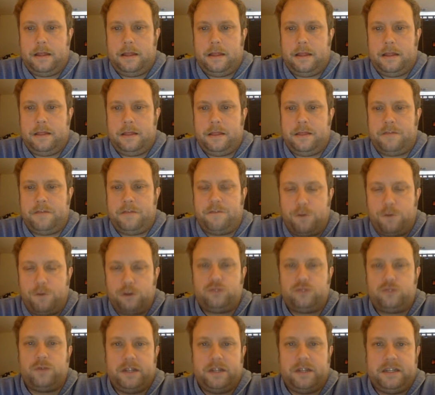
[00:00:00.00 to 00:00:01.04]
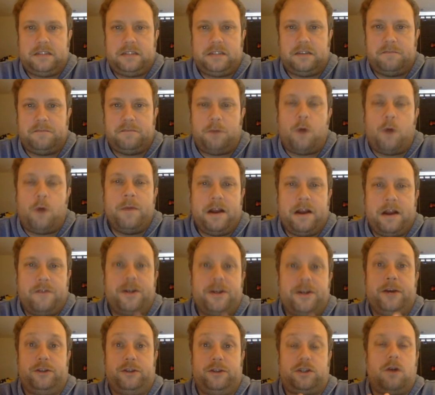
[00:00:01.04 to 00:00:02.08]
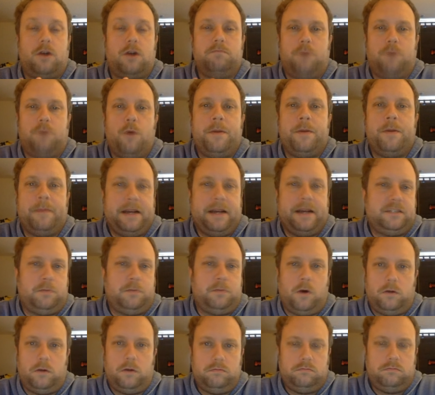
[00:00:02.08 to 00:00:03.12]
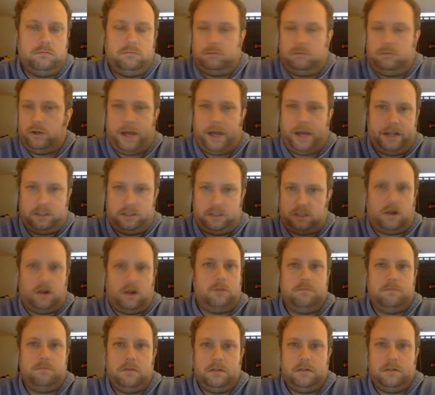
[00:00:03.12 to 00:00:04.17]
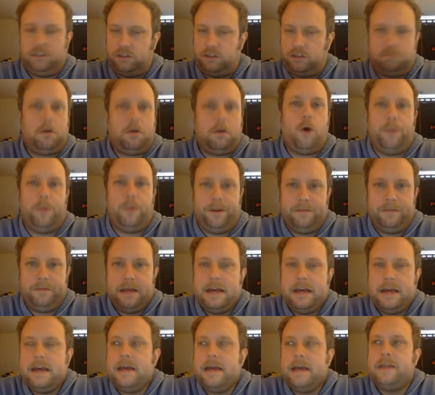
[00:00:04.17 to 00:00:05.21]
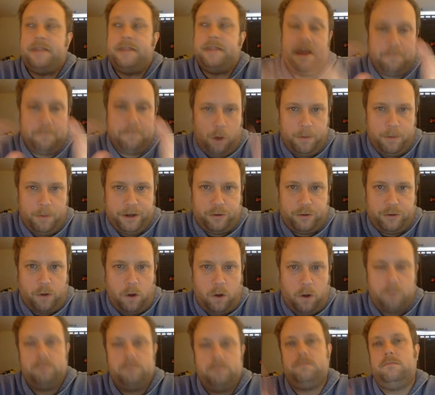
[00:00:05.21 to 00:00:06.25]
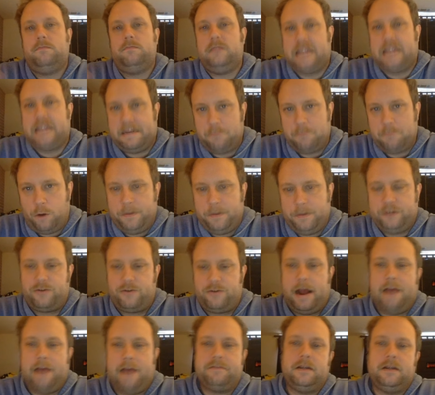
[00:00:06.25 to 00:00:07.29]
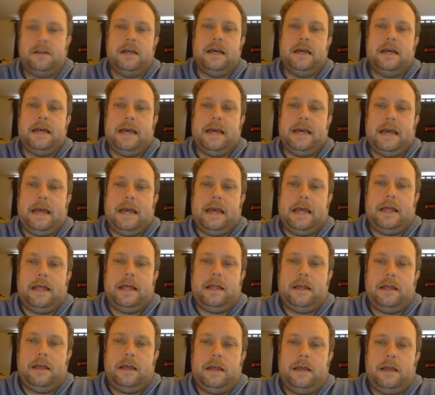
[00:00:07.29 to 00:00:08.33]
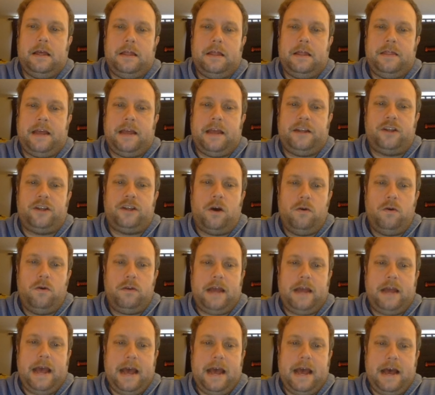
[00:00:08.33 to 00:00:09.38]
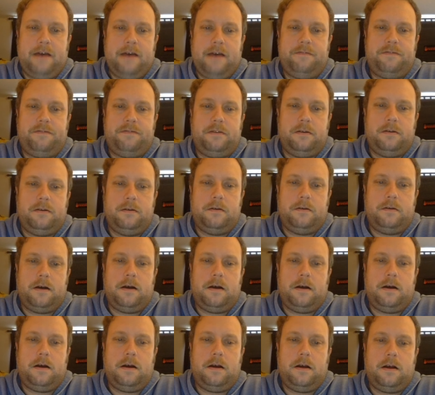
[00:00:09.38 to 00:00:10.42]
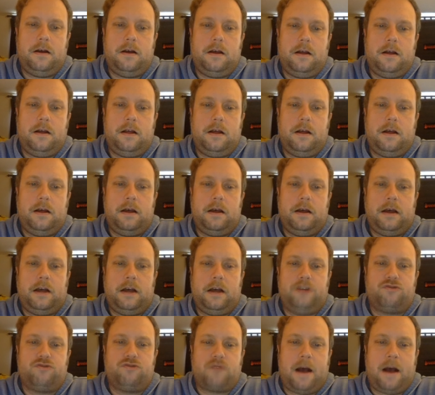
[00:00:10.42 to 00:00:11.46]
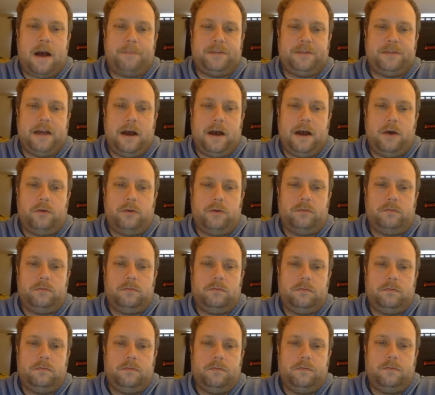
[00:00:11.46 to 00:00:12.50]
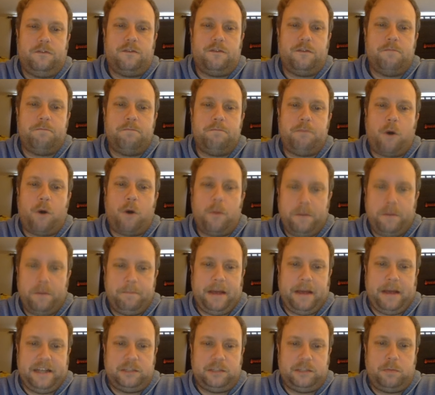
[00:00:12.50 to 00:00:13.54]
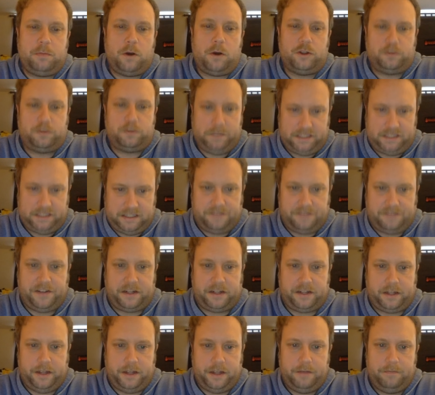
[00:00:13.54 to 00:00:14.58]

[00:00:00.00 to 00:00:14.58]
the first release of Bowman every year is called Bowman Baseball. Okay, it's just Bowman. Then Bowman Chrome, then Bowman Draft. They don't have a drop down for Bowman Baseball specifically.